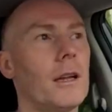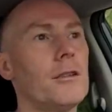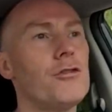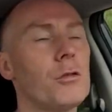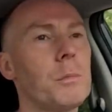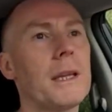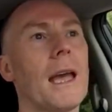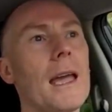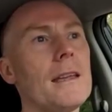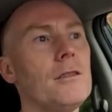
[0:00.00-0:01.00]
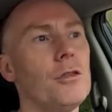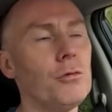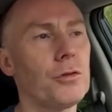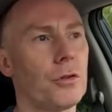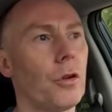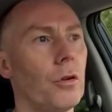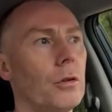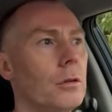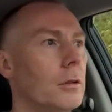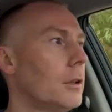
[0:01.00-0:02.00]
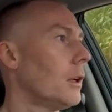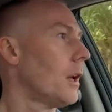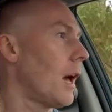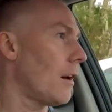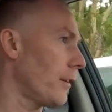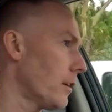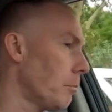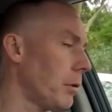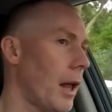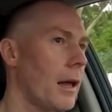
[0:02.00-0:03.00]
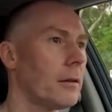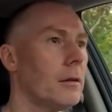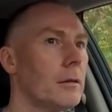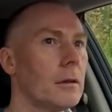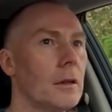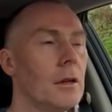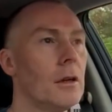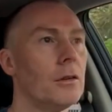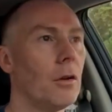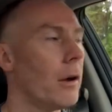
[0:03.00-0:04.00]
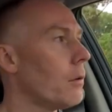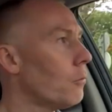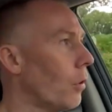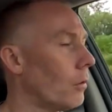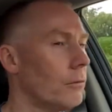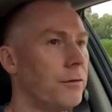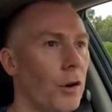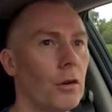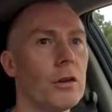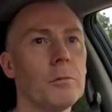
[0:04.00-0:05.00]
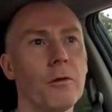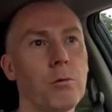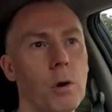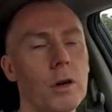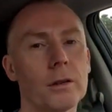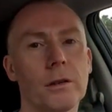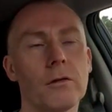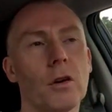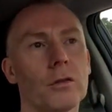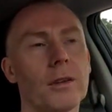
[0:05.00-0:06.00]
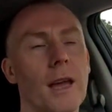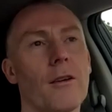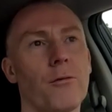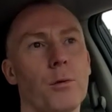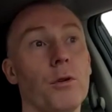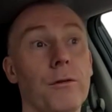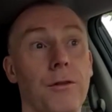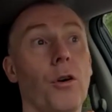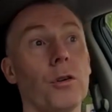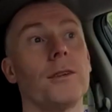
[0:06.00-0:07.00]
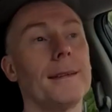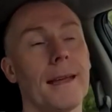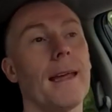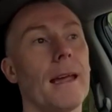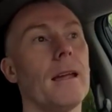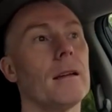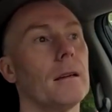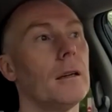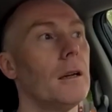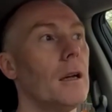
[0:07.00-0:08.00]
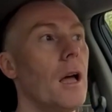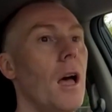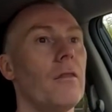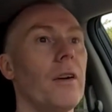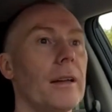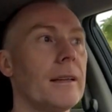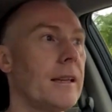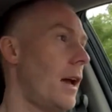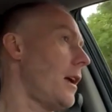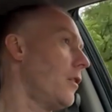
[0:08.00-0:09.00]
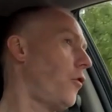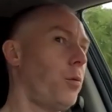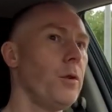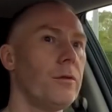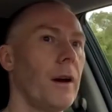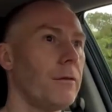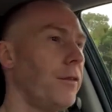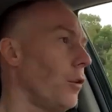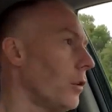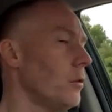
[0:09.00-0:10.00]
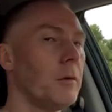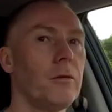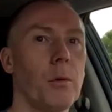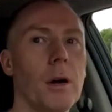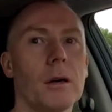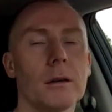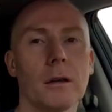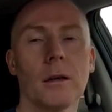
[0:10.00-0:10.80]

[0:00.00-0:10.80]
and you should be getting used to having a plan, knowing what volume of work you've got to get through for today, and then getting through that volume of work.